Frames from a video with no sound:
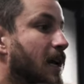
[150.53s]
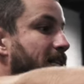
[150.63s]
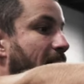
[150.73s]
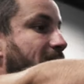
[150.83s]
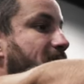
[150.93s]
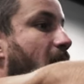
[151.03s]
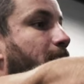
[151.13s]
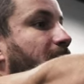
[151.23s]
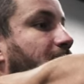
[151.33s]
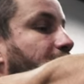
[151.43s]
tense
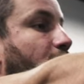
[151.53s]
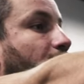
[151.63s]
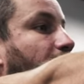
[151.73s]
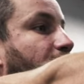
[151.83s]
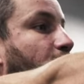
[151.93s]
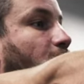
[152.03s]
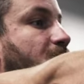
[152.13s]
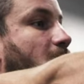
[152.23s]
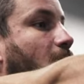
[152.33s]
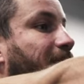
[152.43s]
up and you know your
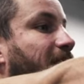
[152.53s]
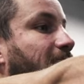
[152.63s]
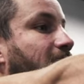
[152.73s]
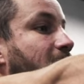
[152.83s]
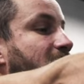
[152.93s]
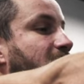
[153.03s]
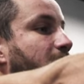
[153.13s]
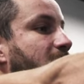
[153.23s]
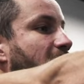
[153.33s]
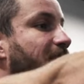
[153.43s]
shoulders are elevated, it's gonna
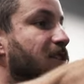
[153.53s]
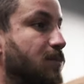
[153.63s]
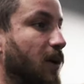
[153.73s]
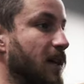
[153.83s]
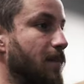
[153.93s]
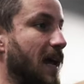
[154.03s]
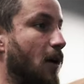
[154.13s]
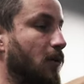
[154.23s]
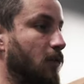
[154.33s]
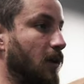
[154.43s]
be tough. Just bring them
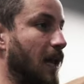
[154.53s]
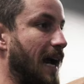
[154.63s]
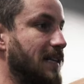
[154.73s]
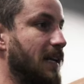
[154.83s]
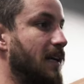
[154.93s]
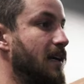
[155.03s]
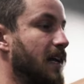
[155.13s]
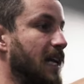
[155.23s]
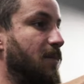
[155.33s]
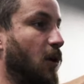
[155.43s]
down, relax it,
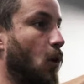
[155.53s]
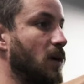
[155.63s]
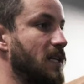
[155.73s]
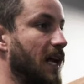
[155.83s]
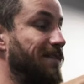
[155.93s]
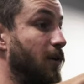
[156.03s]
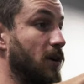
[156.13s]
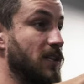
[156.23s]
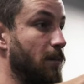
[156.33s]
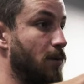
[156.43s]
keep the core tight,
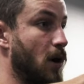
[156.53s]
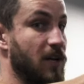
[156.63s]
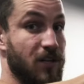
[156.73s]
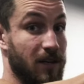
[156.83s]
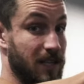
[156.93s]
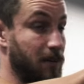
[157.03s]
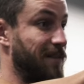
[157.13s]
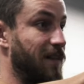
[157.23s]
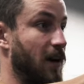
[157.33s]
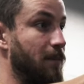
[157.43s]
focus on posture. It's gonna be
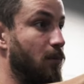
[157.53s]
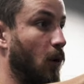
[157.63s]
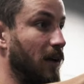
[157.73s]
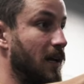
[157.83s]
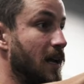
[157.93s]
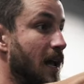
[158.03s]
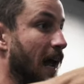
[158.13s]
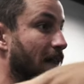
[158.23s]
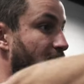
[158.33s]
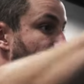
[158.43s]
very important,
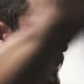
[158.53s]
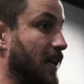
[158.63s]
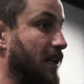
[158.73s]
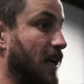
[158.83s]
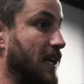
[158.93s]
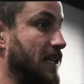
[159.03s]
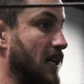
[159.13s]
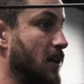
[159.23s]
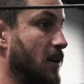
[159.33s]
and then just get a nice,